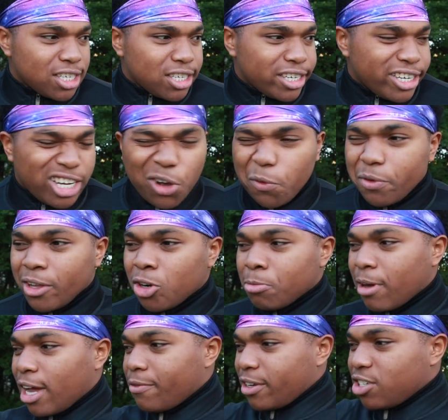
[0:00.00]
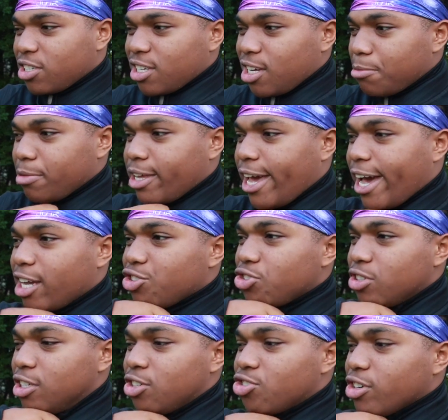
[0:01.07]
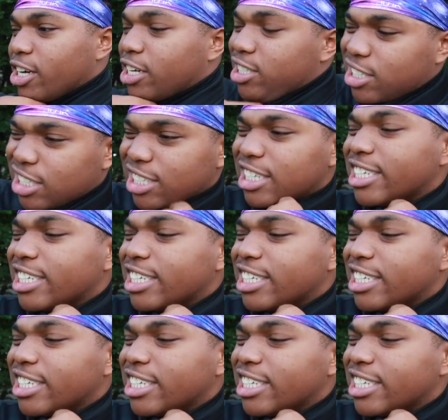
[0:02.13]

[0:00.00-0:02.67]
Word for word: Hopefully they don't mind if I just come casually dressed.